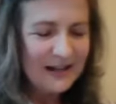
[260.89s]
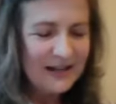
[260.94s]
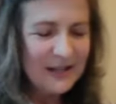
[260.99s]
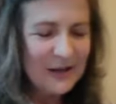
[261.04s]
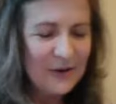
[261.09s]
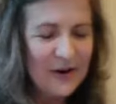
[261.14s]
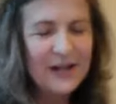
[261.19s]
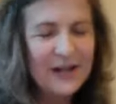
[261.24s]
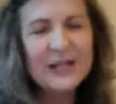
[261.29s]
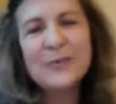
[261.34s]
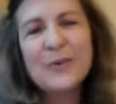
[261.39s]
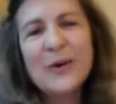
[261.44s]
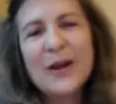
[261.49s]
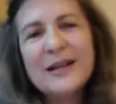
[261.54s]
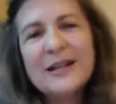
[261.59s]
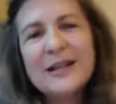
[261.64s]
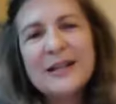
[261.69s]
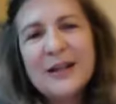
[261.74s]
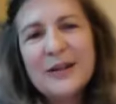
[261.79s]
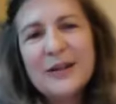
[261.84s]
So I just
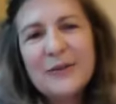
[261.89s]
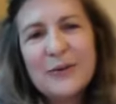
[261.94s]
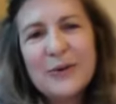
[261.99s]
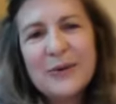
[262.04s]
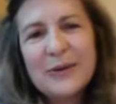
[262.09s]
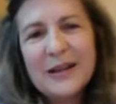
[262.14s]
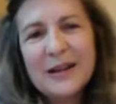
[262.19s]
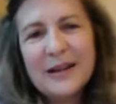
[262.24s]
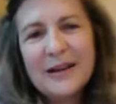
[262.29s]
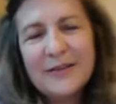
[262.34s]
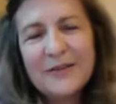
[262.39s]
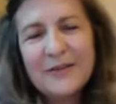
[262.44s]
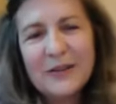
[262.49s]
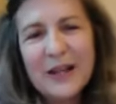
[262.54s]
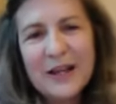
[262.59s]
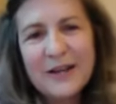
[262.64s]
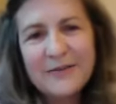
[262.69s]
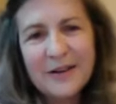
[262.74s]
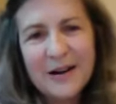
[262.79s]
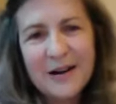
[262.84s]
wanted to give you a
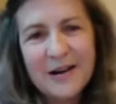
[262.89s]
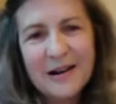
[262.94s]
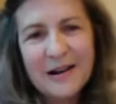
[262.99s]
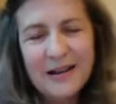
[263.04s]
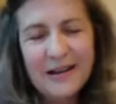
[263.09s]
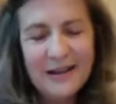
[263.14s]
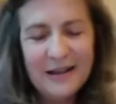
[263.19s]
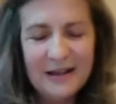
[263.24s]
flavor.